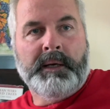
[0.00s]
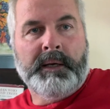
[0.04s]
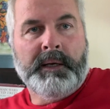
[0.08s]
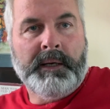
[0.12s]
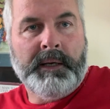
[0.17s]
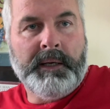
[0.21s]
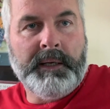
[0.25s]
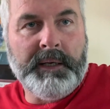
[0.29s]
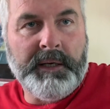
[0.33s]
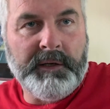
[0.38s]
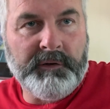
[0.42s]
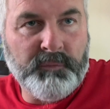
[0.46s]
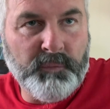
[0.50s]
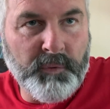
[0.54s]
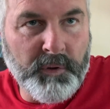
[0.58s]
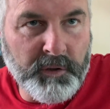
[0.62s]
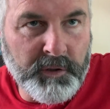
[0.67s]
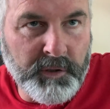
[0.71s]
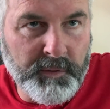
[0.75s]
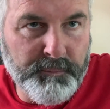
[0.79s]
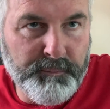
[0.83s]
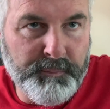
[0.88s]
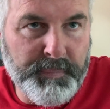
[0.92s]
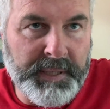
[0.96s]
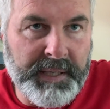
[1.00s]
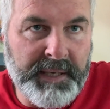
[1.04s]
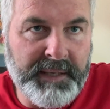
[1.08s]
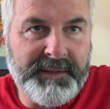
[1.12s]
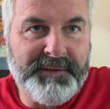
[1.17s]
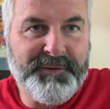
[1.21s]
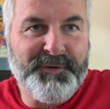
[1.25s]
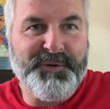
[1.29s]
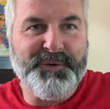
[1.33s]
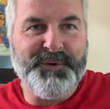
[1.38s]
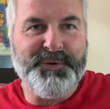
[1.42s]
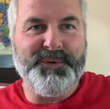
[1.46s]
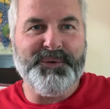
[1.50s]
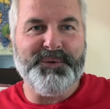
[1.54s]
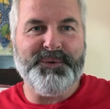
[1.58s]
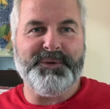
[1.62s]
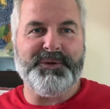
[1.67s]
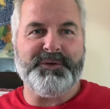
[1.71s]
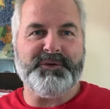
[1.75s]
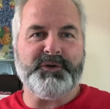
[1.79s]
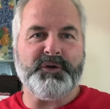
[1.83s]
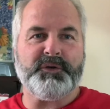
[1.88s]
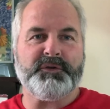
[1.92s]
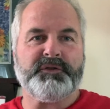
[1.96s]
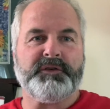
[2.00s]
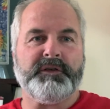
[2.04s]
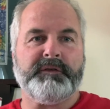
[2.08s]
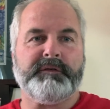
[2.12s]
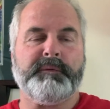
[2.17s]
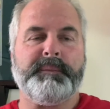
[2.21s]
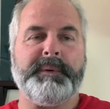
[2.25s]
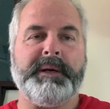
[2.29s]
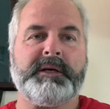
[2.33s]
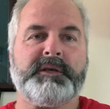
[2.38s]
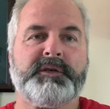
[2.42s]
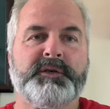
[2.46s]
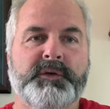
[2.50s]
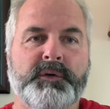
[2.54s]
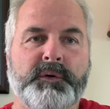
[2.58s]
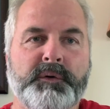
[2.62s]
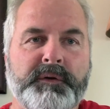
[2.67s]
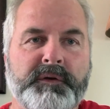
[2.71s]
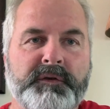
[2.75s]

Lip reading: Hey guys, welcome back to the Joe Silverback Show.